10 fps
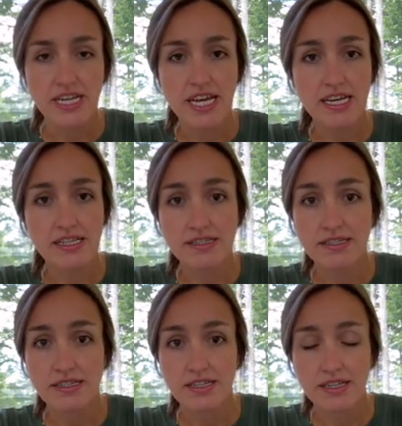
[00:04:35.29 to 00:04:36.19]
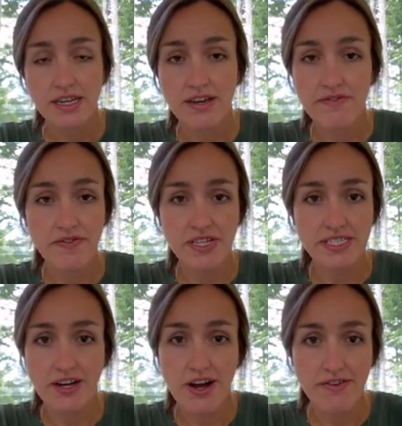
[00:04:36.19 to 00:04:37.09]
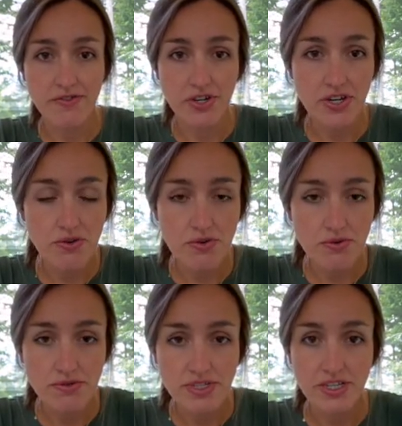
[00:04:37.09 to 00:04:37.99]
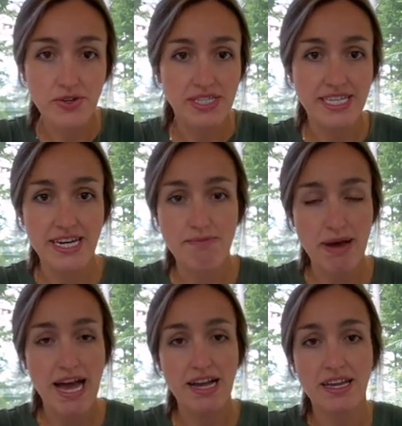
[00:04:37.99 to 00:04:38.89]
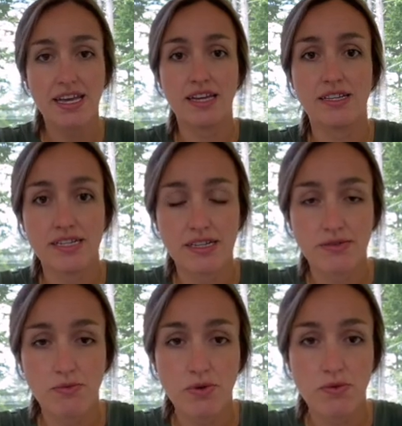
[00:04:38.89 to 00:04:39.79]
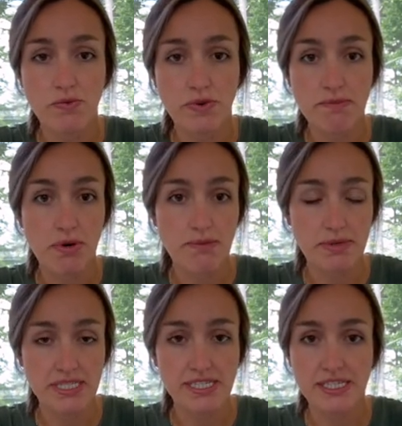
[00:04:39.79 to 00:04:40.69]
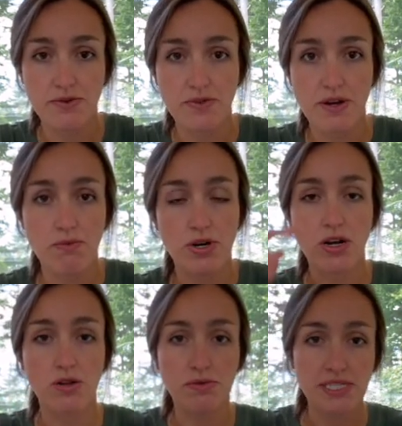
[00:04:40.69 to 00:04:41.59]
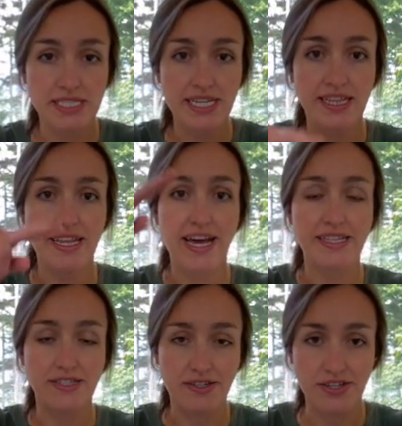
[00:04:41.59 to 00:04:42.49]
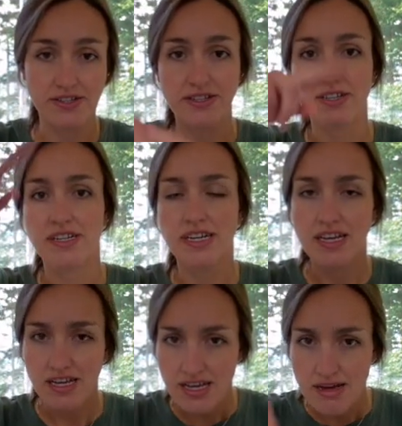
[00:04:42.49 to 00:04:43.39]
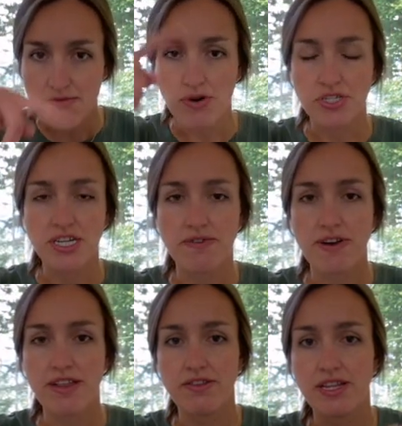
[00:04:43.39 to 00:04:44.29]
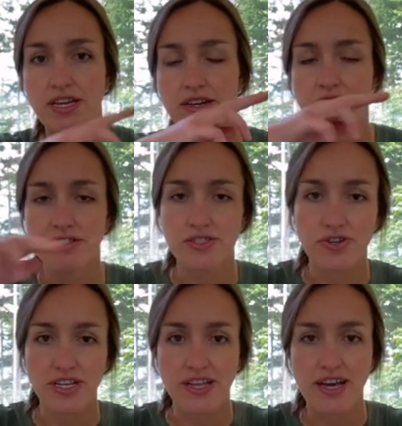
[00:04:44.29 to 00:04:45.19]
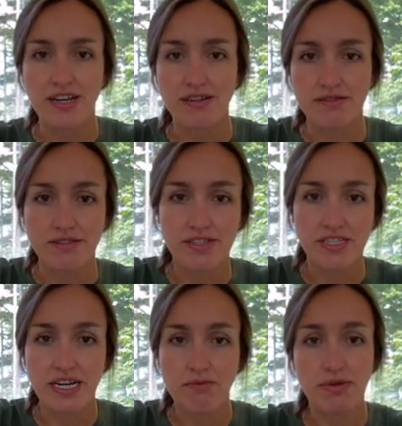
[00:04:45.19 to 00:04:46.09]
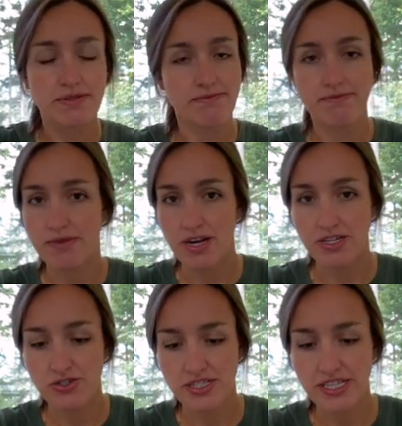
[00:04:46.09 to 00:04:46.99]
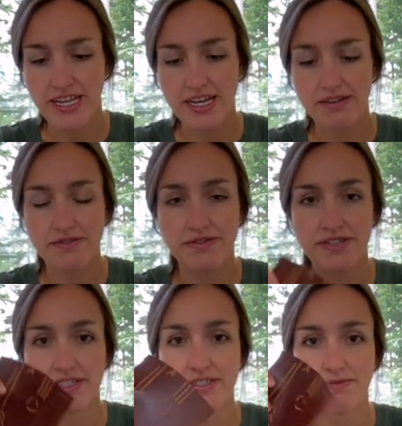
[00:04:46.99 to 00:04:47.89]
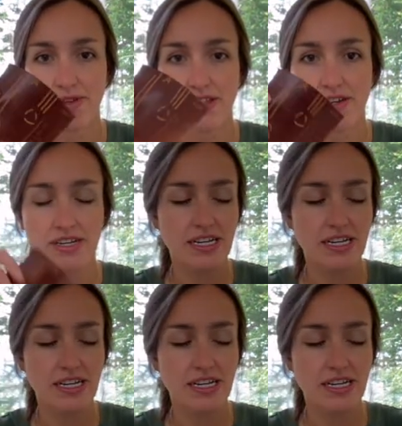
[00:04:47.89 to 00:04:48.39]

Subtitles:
And if it's not for you, you can send it back and we will repurpose it so that we're always in that circular motion rather than straight line to the dump. Not interested in that. Here's some leather.